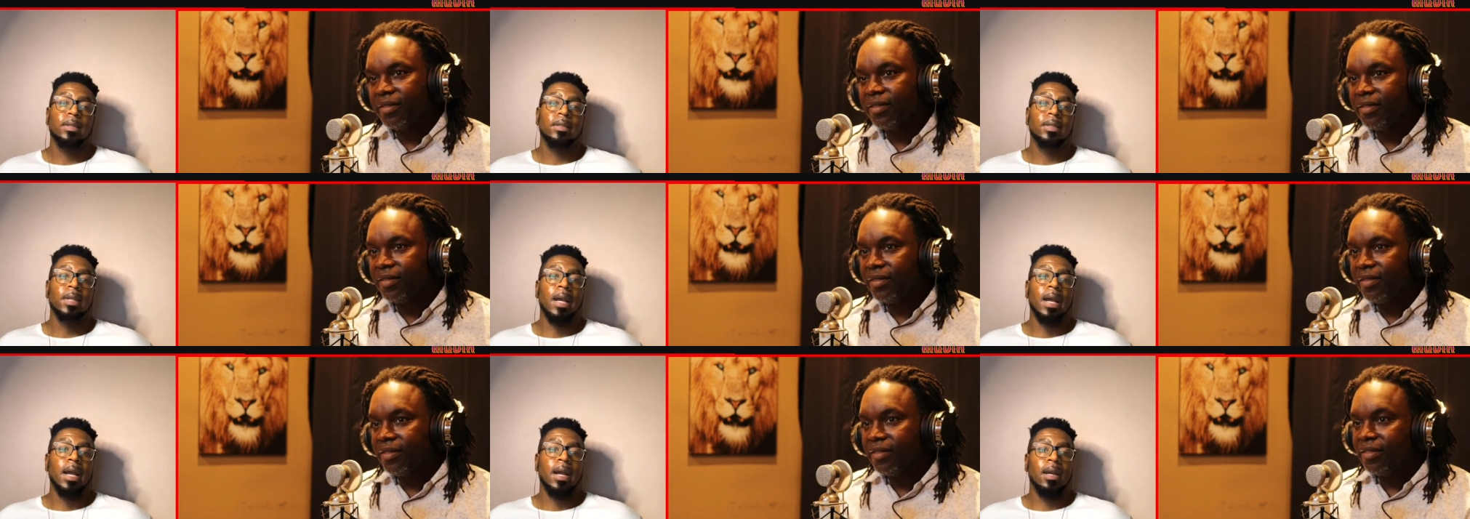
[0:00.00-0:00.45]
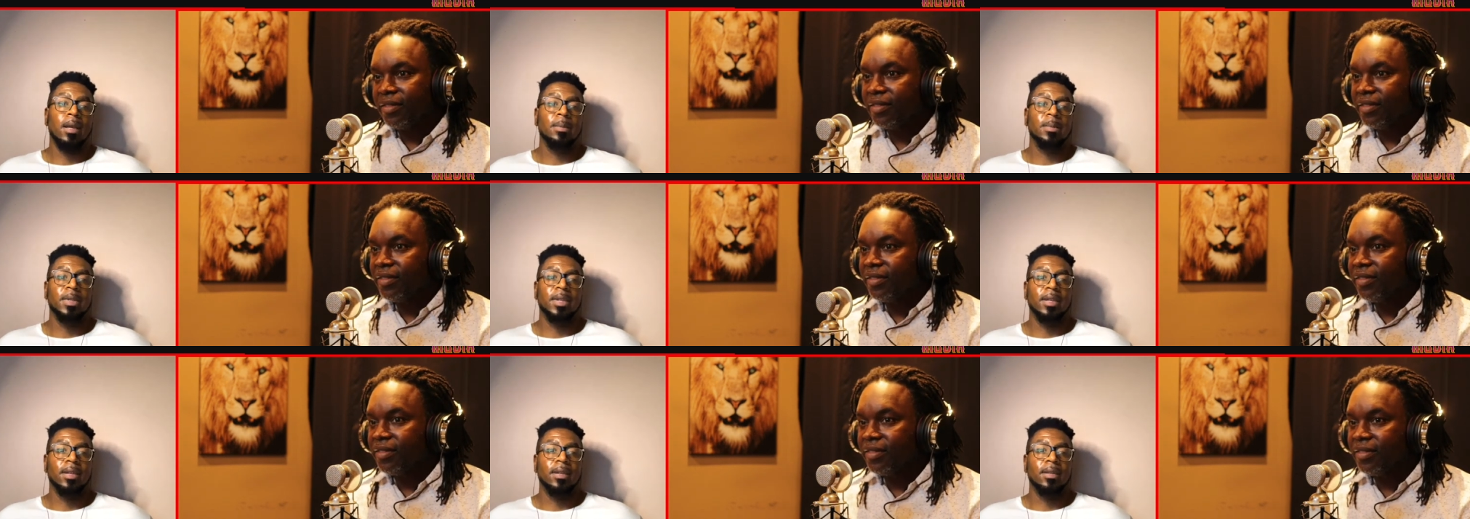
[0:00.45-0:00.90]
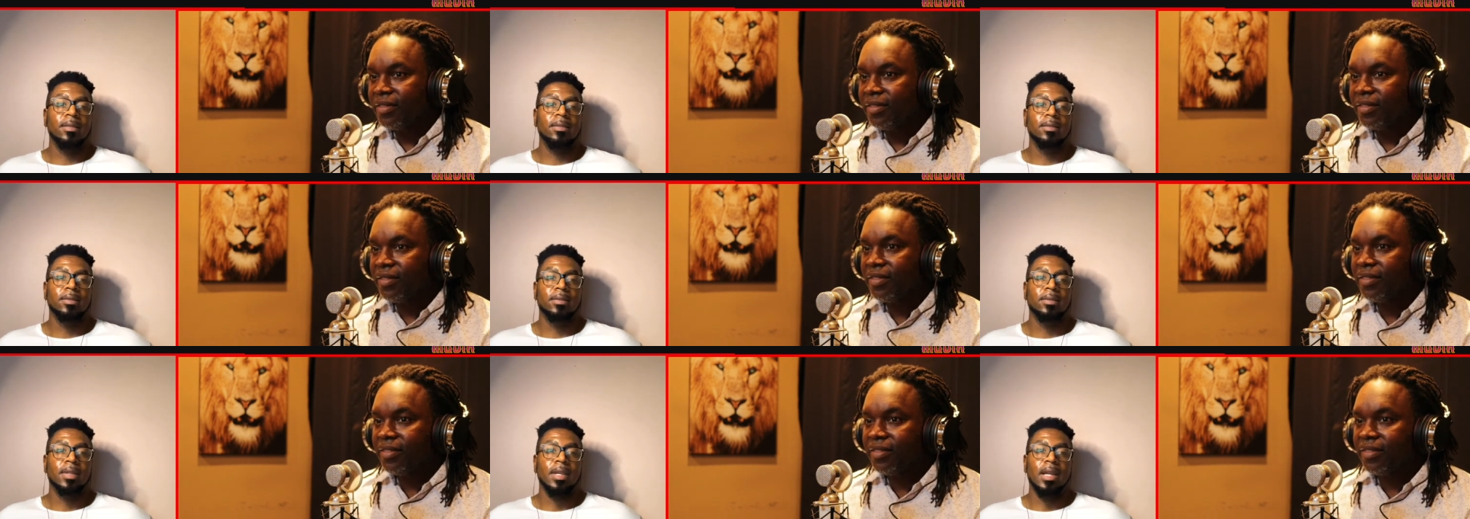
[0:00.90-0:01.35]
Speaker 1: ah
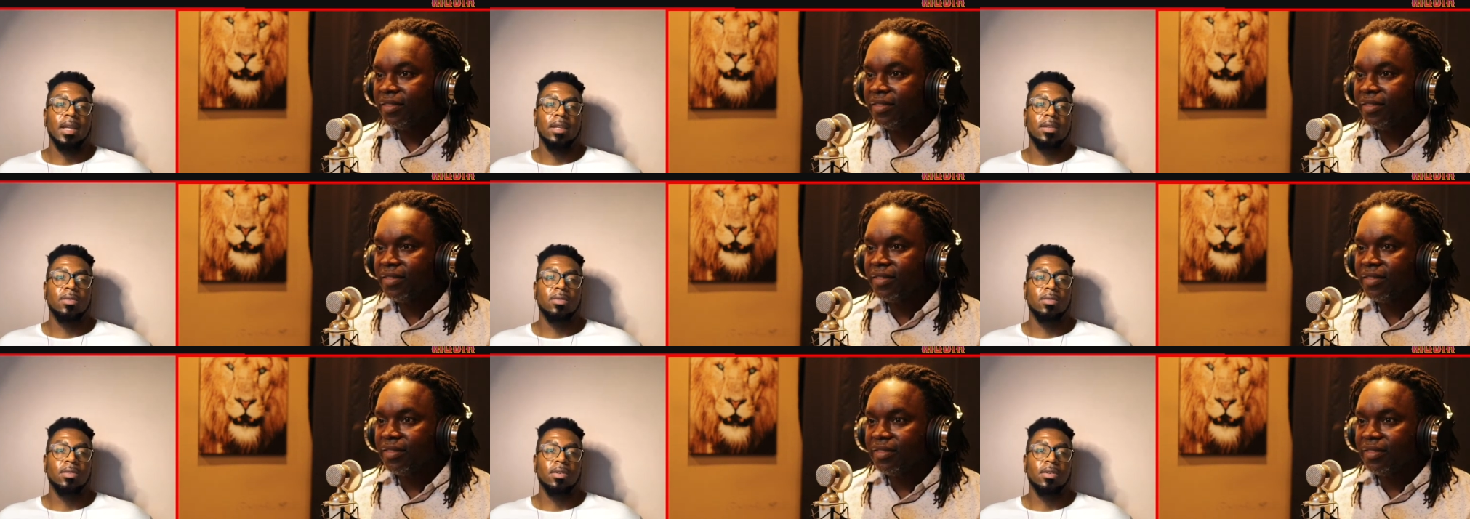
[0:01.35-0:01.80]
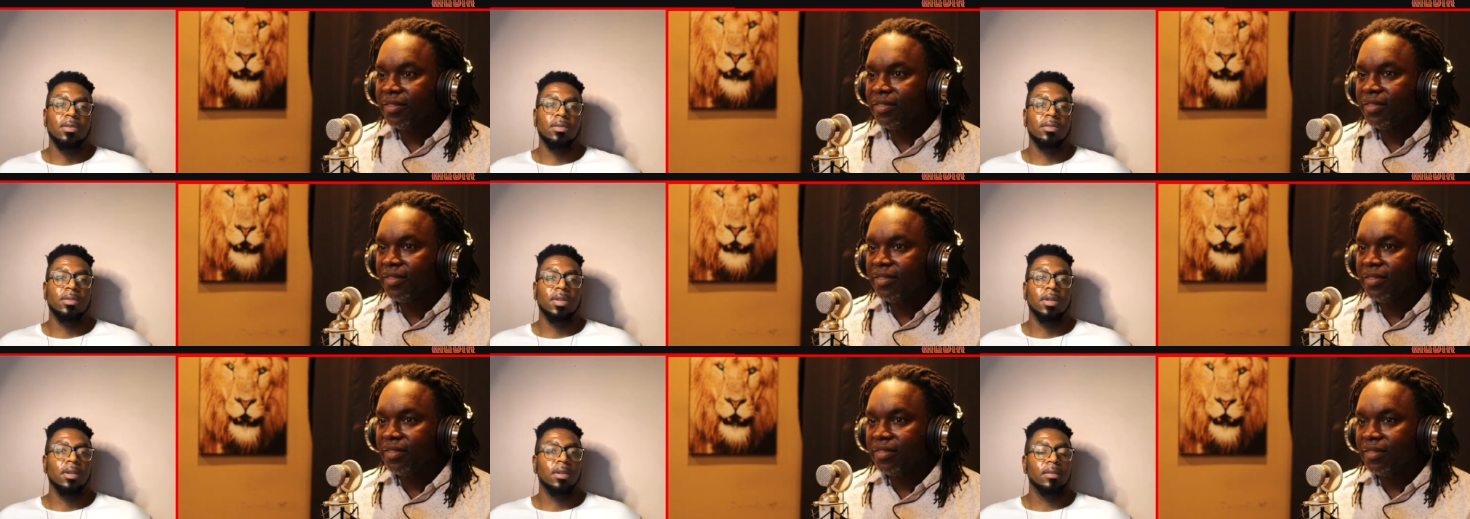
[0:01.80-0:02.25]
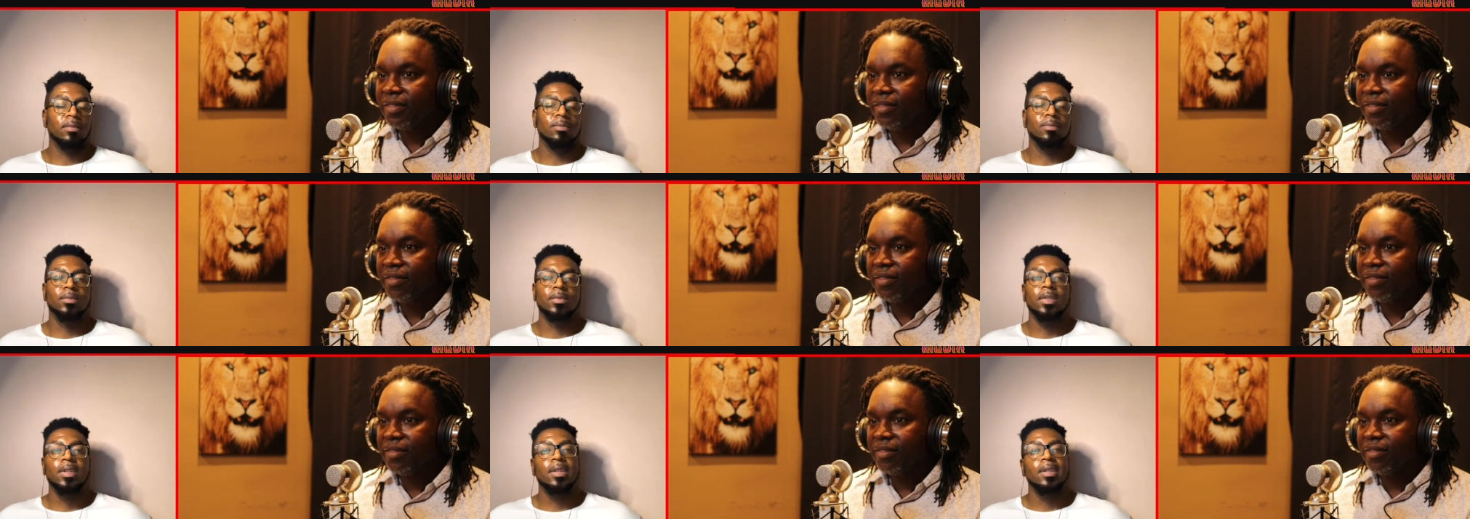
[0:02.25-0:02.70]
man, like you know, look,
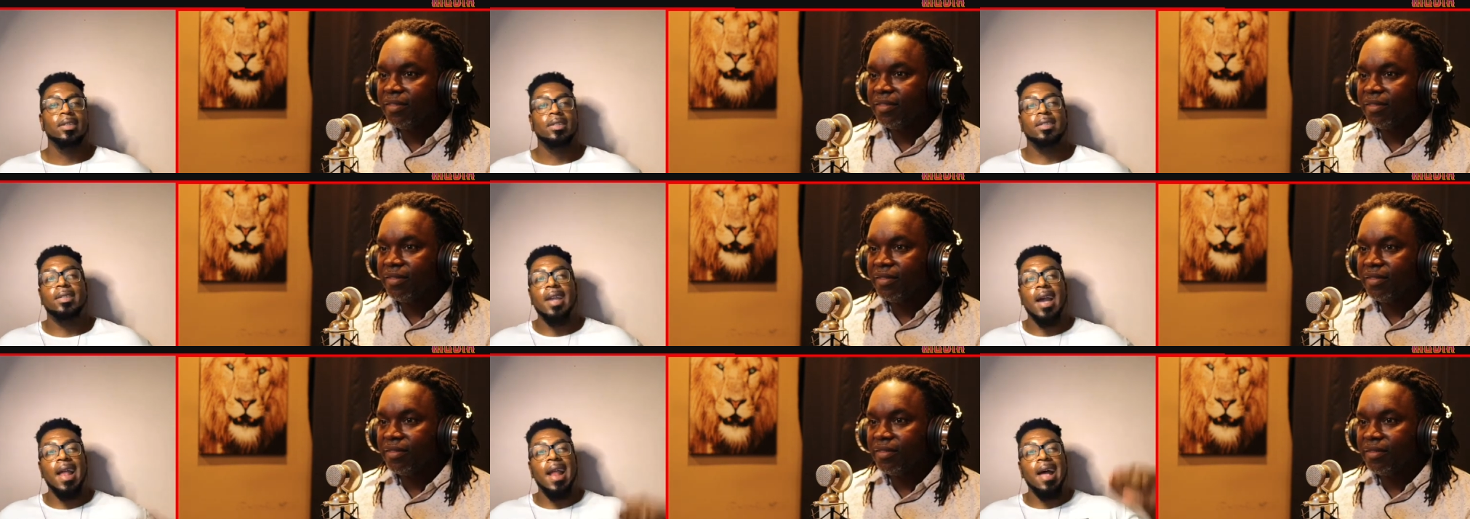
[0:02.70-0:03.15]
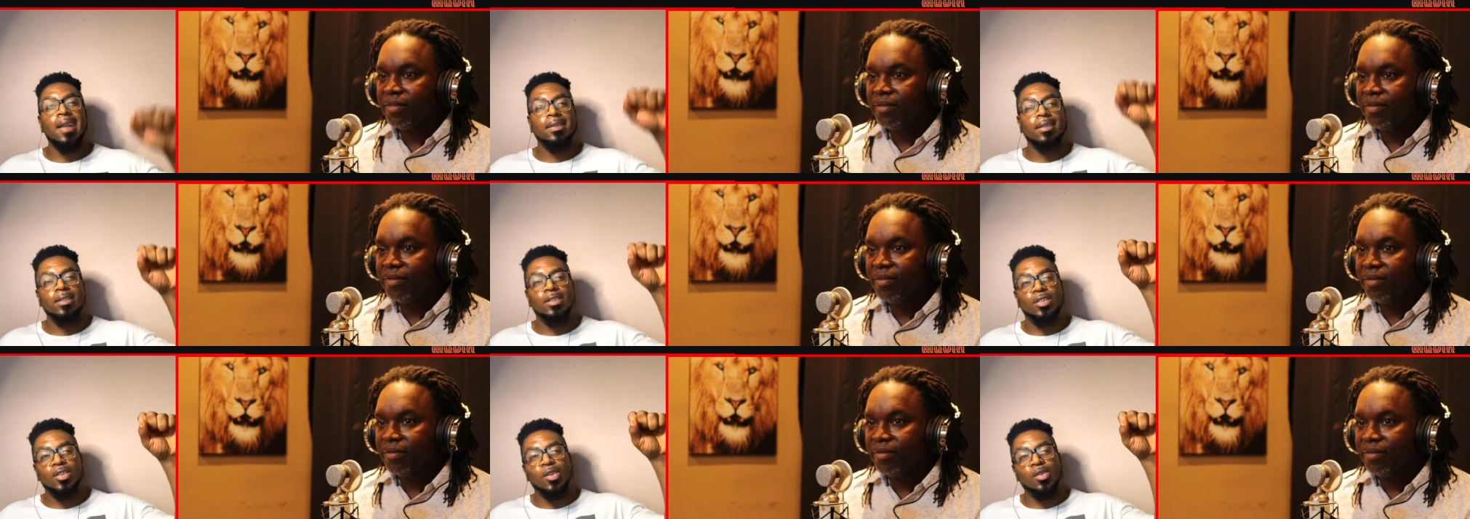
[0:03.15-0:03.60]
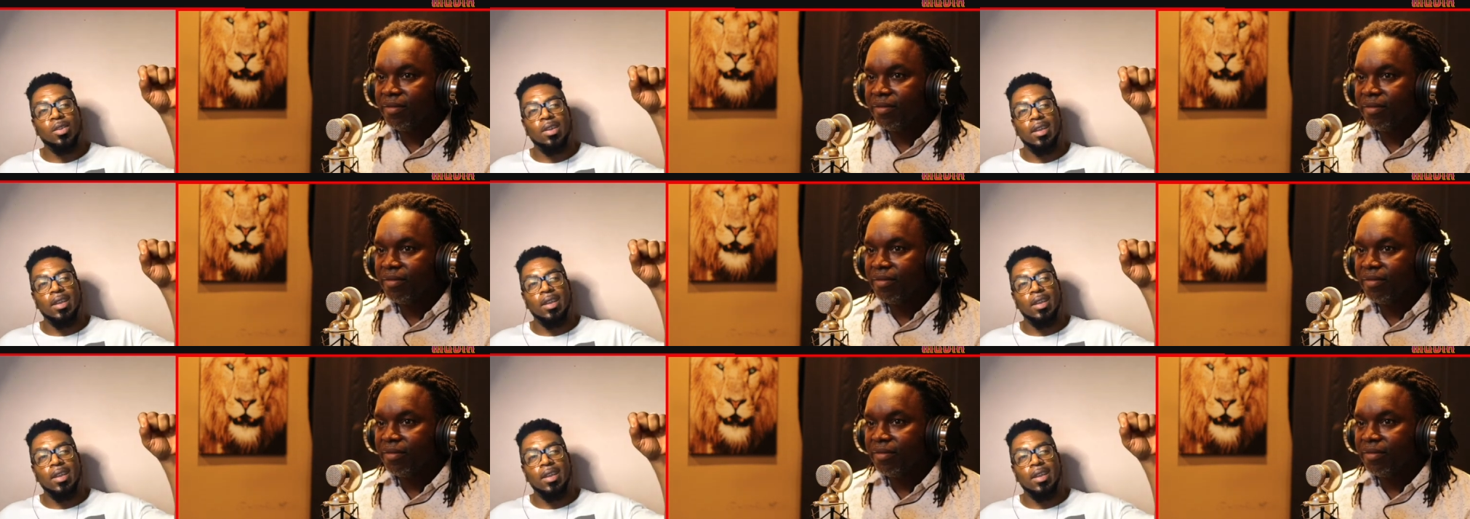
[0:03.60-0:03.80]
shout out to Jonah